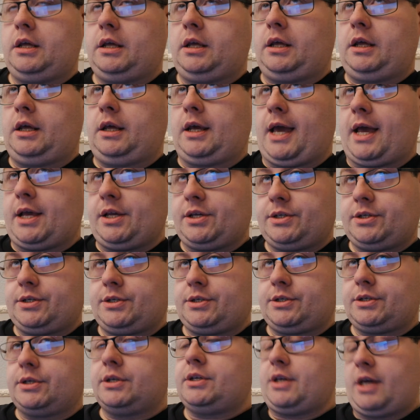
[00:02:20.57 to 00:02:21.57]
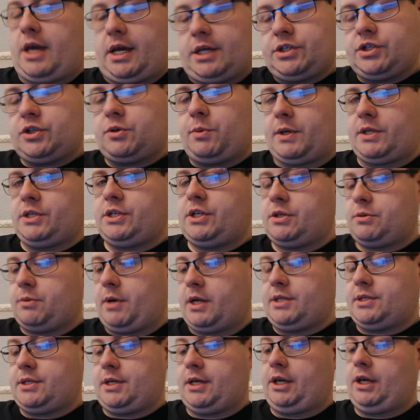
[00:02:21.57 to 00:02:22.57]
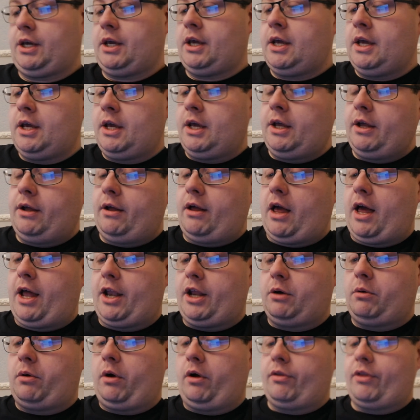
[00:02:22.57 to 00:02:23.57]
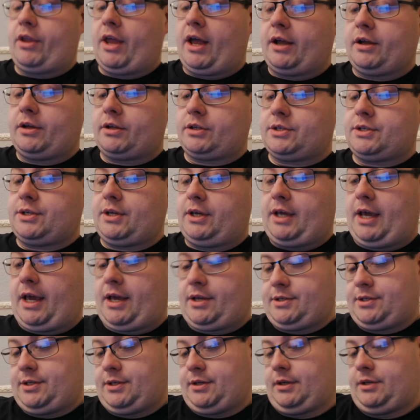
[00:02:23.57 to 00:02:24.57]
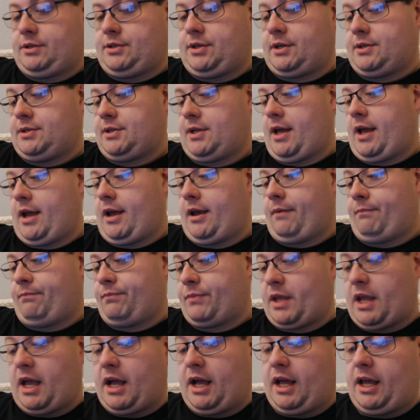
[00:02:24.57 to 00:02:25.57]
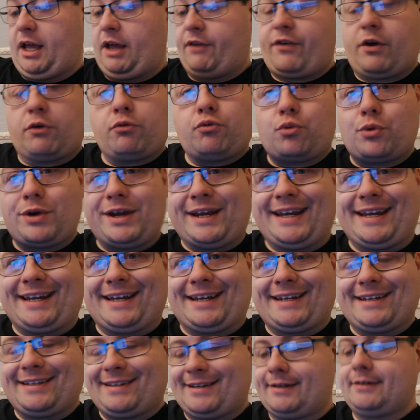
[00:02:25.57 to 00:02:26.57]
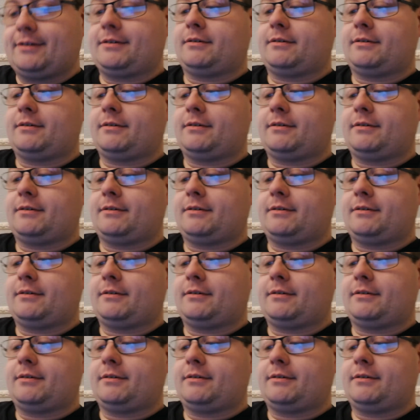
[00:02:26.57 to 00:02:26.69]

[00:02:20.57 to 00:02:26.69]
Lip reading: yes, 2020. Anyone that, yes, it says there. If I read.